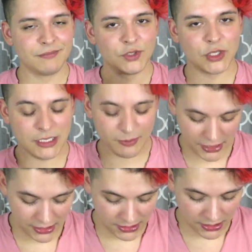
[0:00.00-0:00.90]
Trust me,
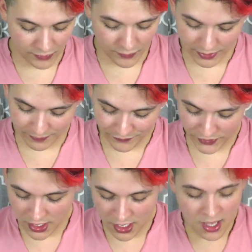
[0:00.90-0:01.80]
it's a good one.
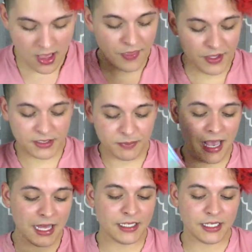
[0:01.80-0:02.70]
This
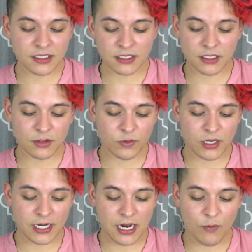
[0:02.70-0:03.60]
palette is a good one
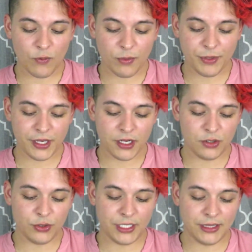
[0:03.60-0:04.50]
and I will be
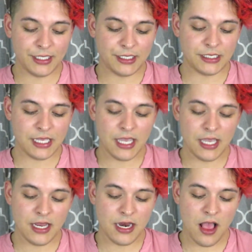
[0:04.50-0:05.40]
including this
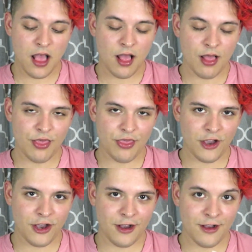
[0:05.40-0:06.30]
in
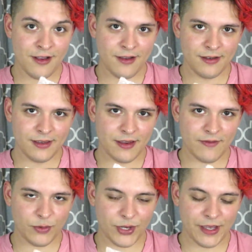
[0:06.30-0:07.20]
the
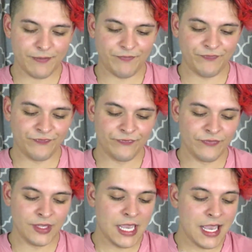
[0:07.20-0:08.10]
giveaway.
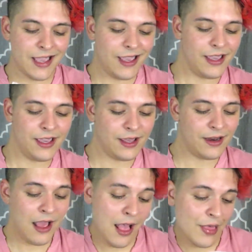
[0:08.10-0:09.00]

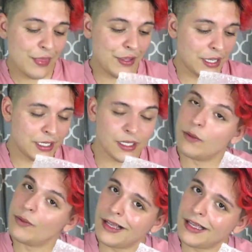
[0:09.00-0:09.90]
In the,
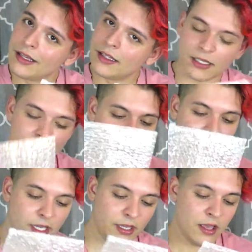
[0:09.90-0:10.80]
what? Giveaway.
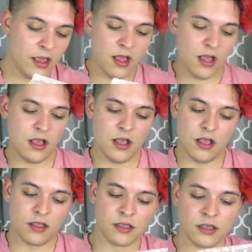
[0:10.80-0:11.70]
Uh,
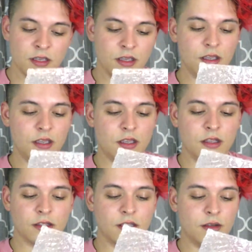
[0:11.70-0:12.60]

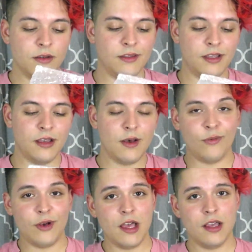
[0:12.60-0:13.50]
in the
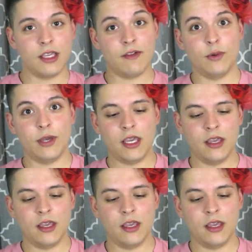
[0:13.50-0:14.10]
what? Giveaway.